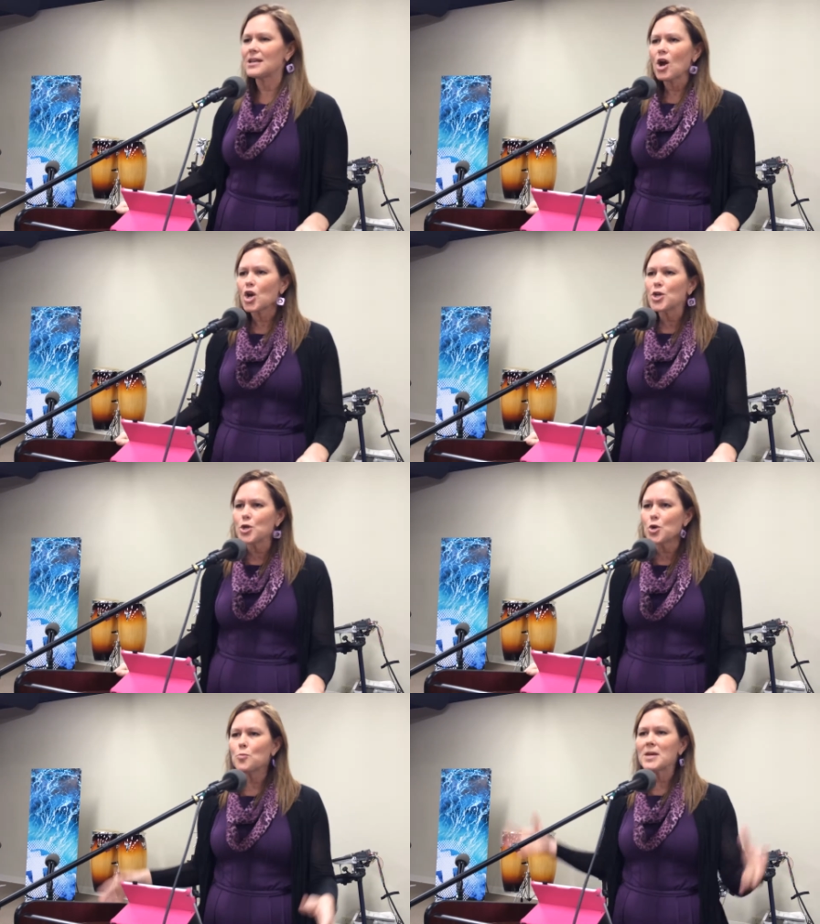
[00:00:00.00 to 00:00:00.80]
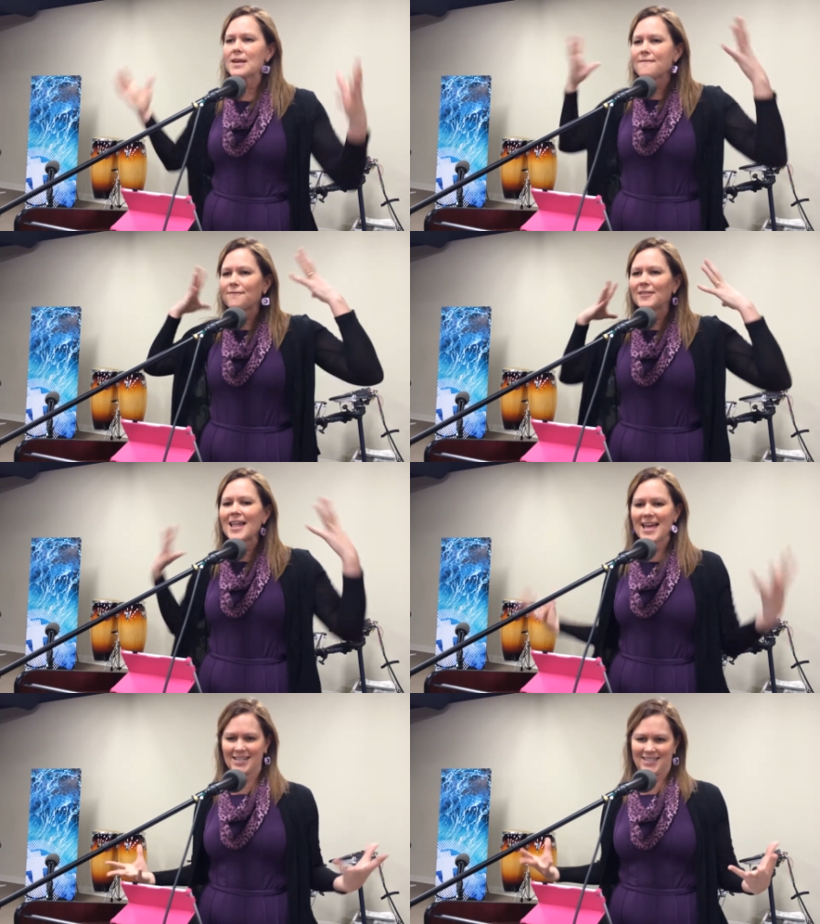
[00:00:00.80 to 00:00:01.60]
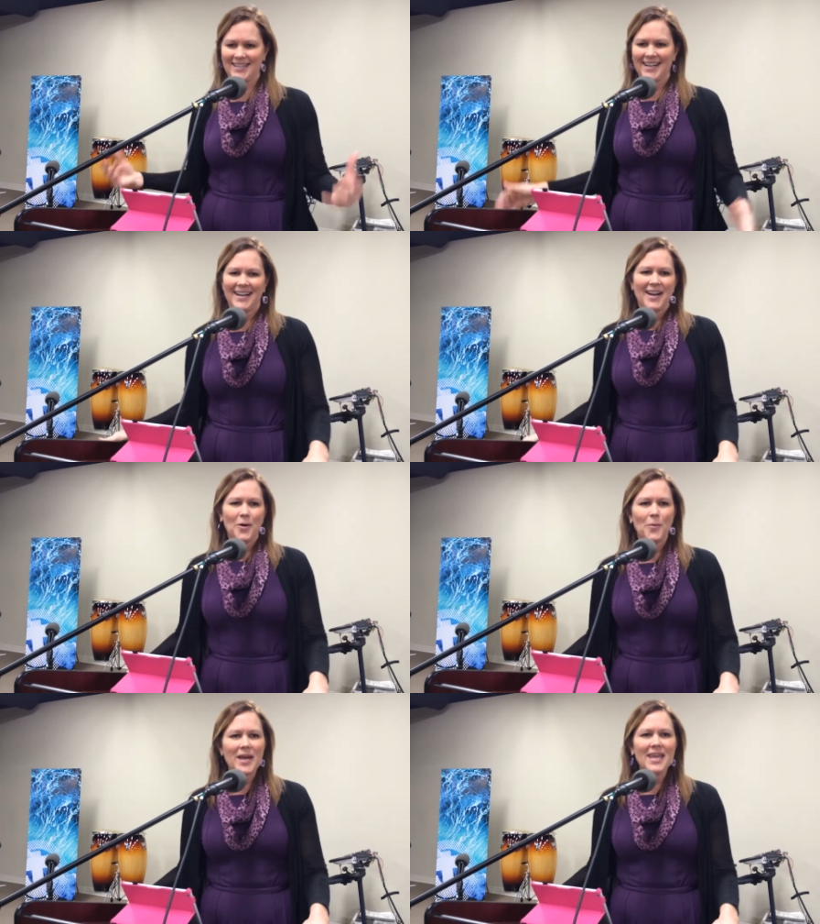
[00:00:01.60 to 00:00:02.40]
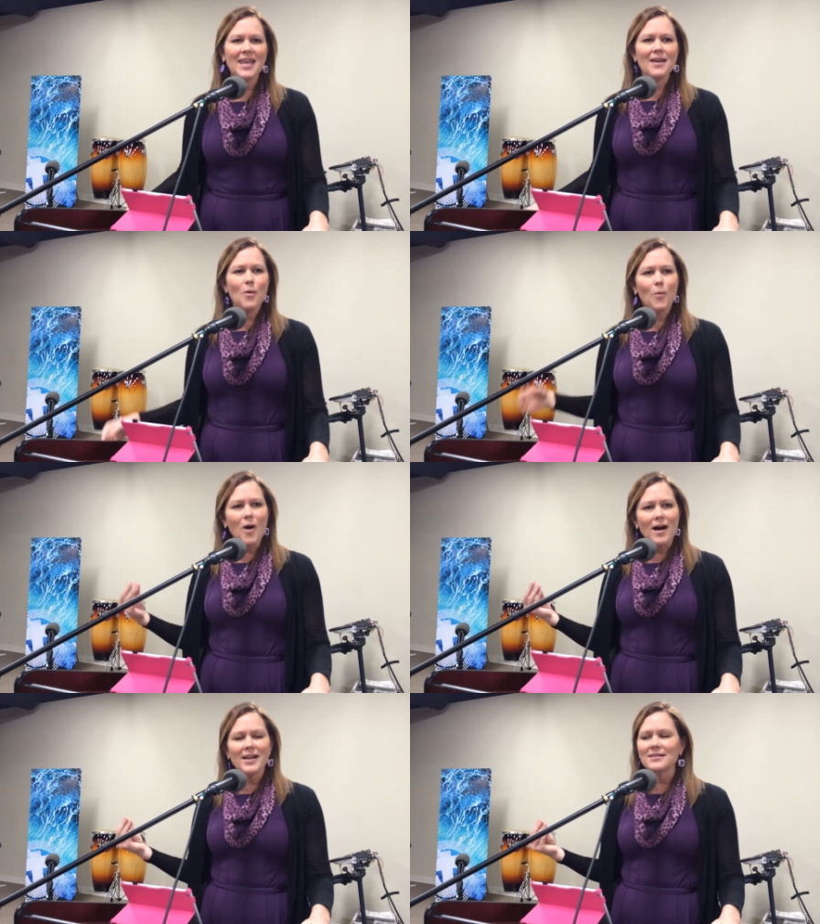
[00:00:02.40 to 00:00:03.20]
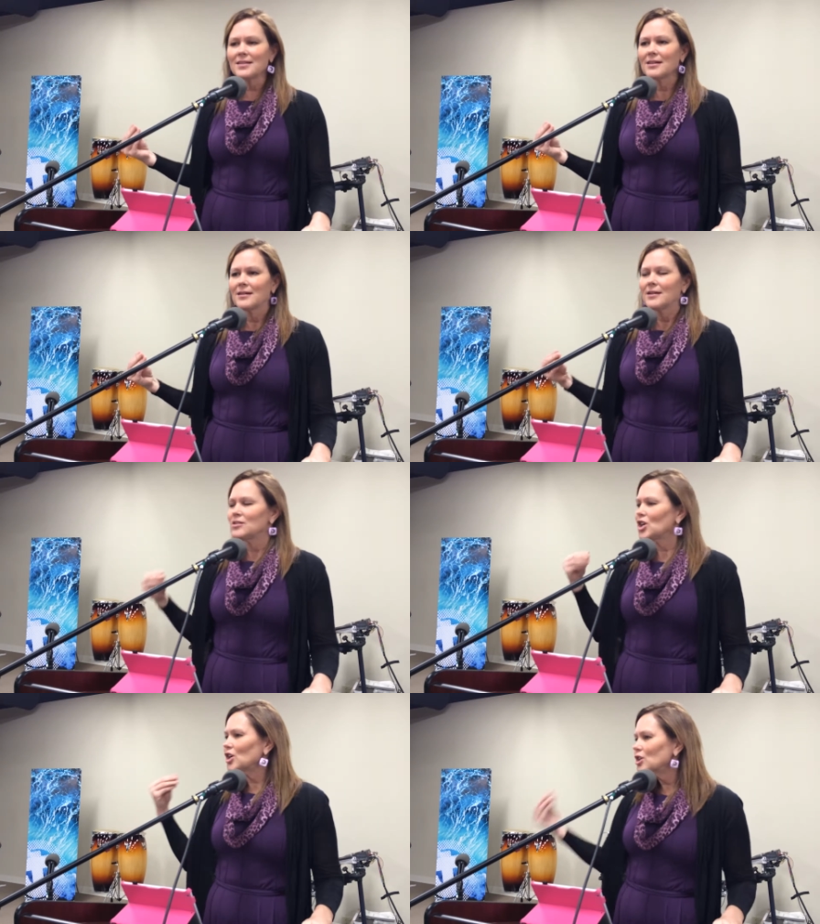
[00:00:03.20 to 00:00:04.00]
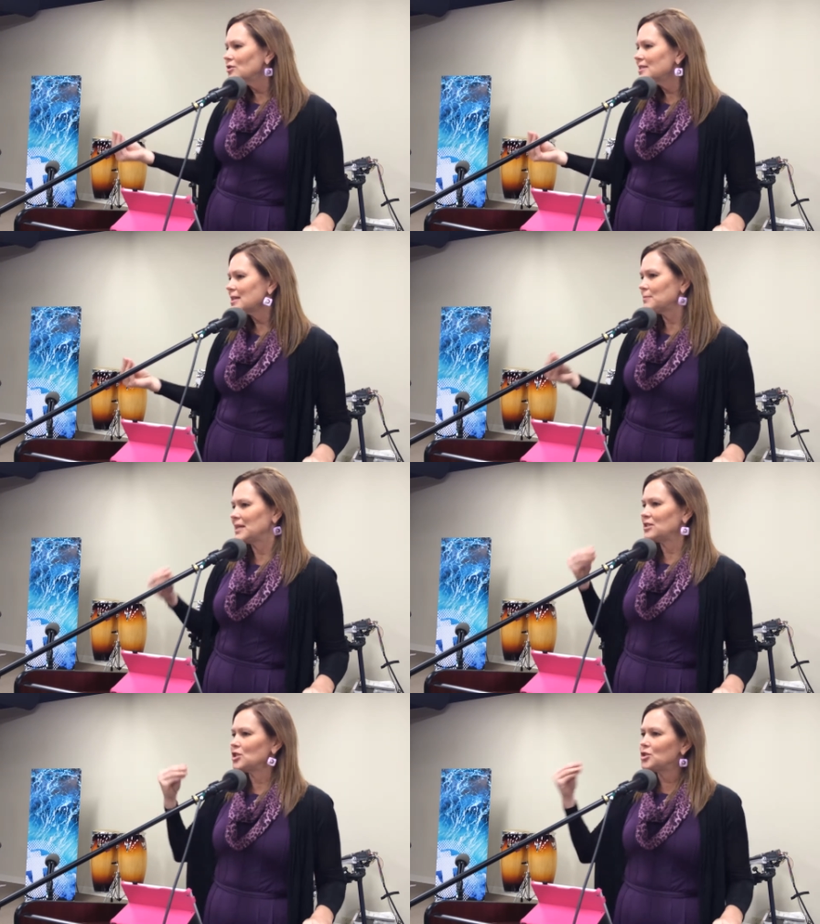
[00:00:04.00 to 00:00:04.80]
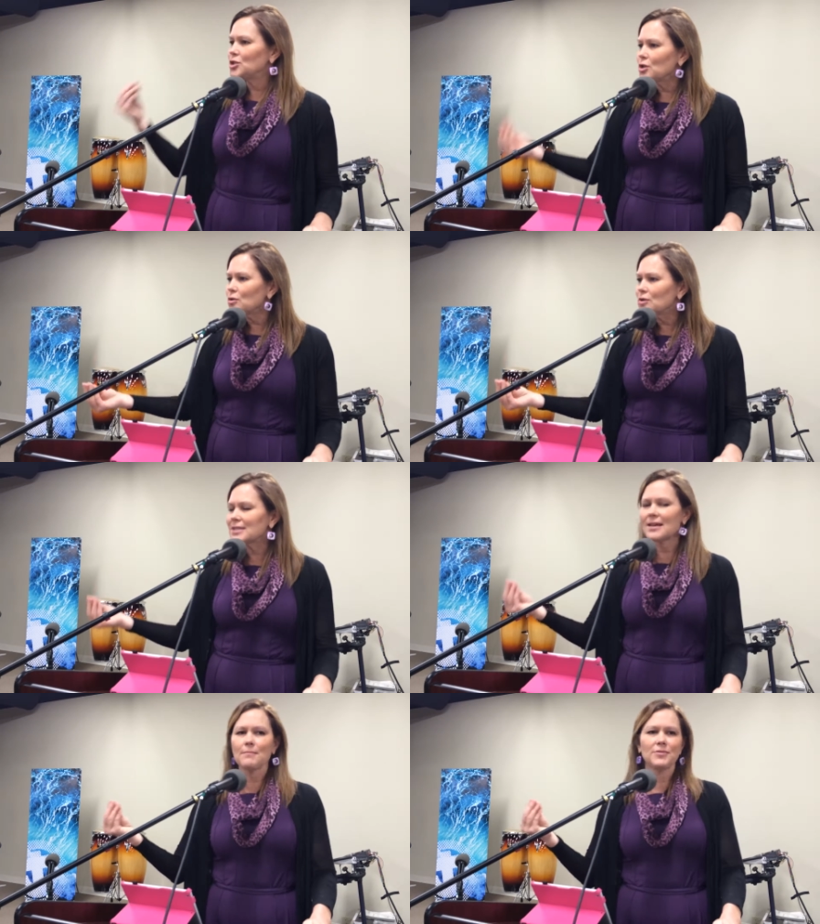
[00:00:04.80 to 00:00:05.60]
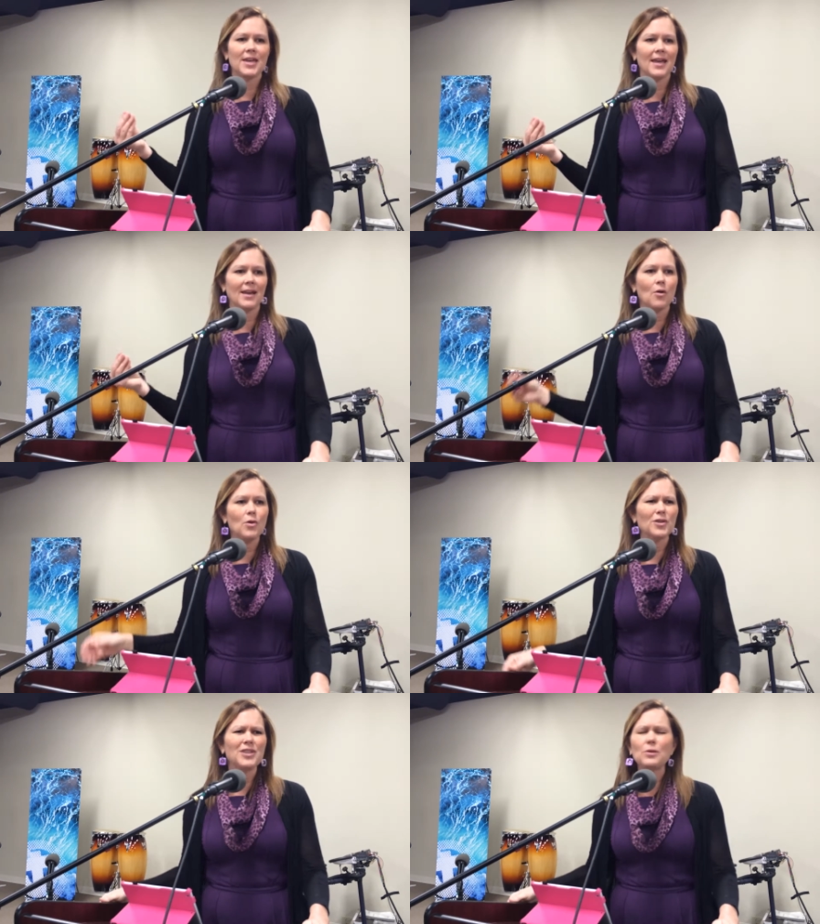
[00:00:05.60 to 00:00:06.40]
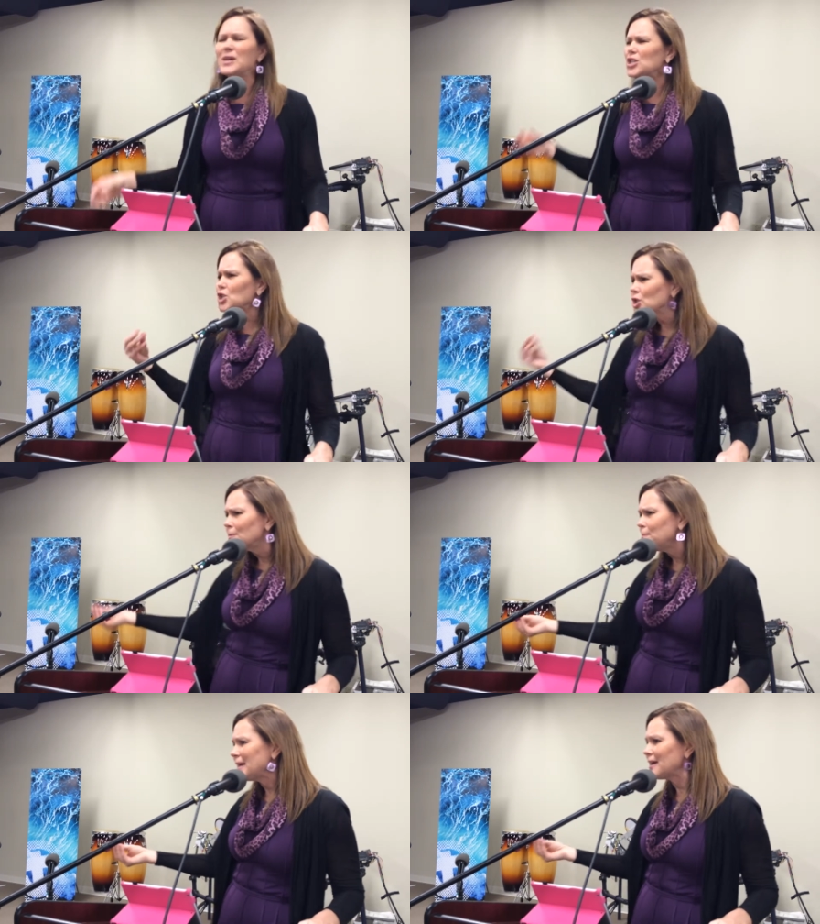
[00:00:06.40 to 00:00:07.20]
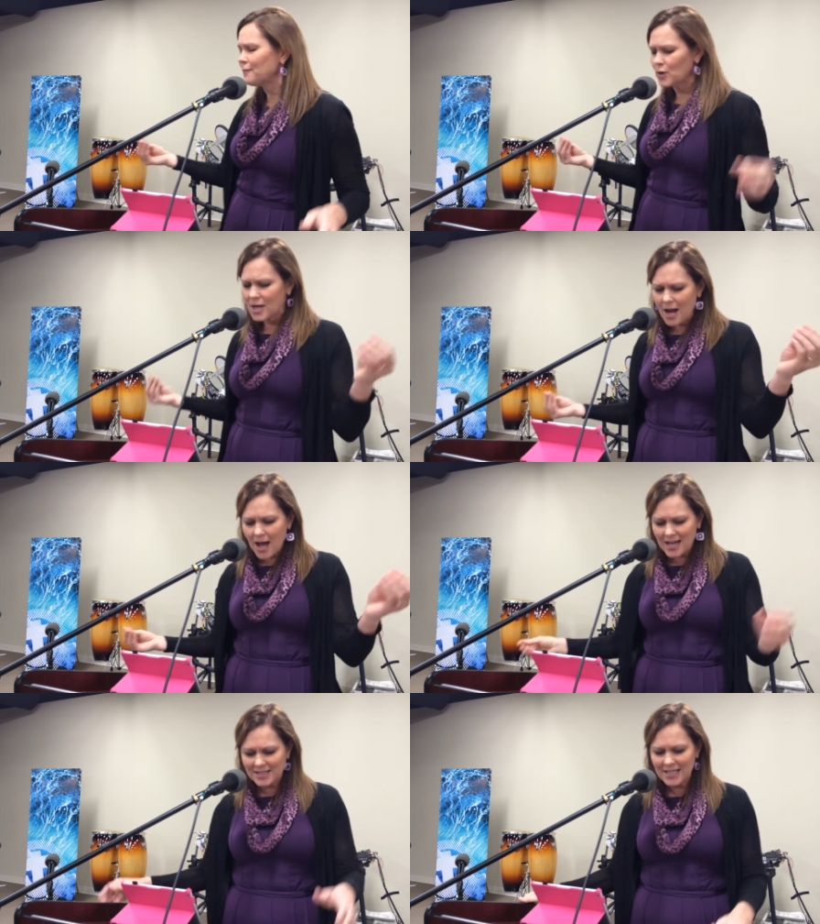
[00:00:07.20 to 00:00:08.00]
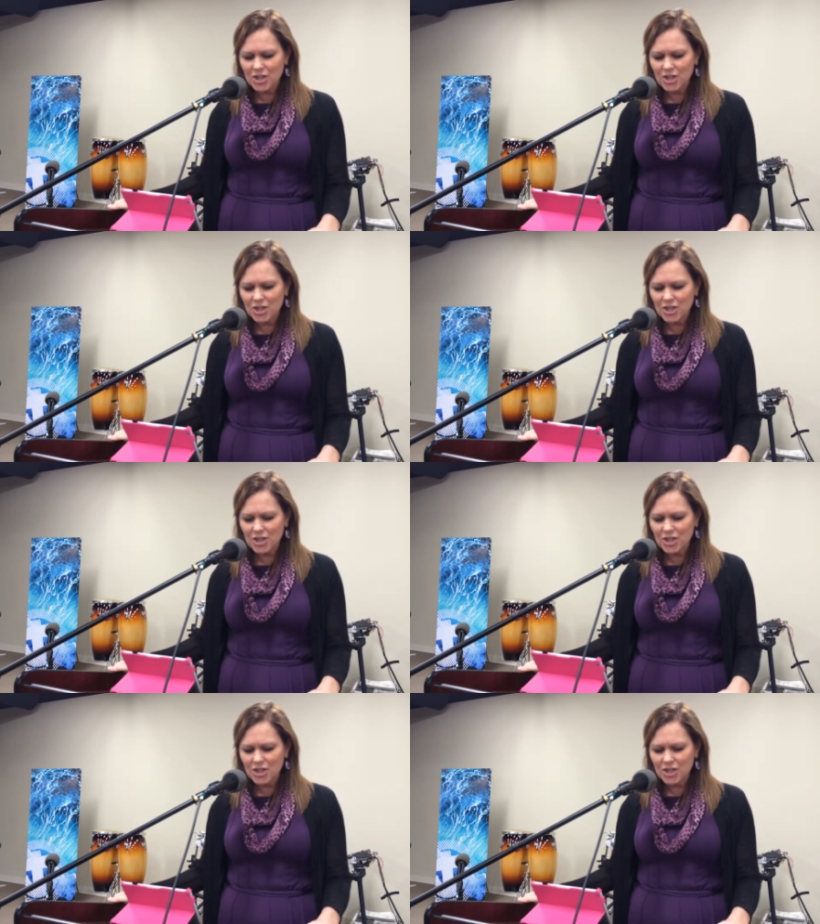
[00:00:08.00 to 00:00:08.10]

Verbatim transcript: In our human flesh, we want to earn something, to do something, or think we should be if we're not.